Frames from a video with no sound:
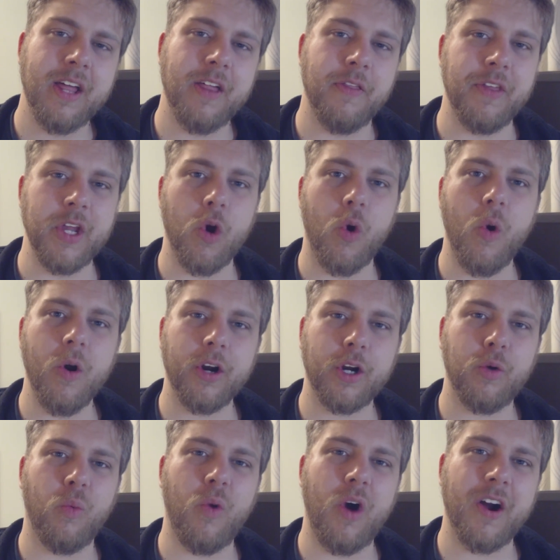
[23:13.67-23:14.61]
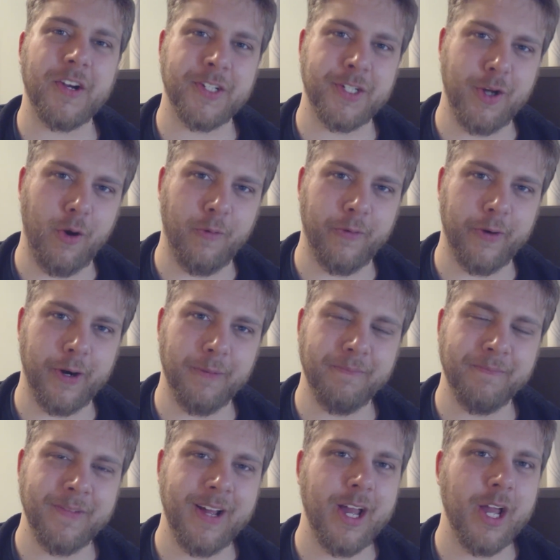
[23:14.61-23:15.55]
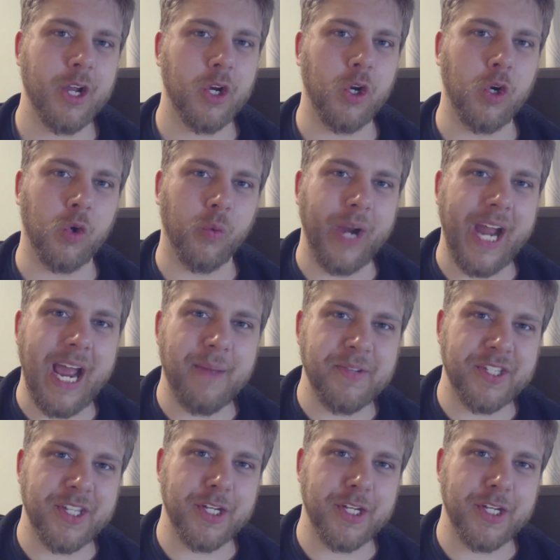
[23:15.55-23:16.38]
The orc walks over, grabs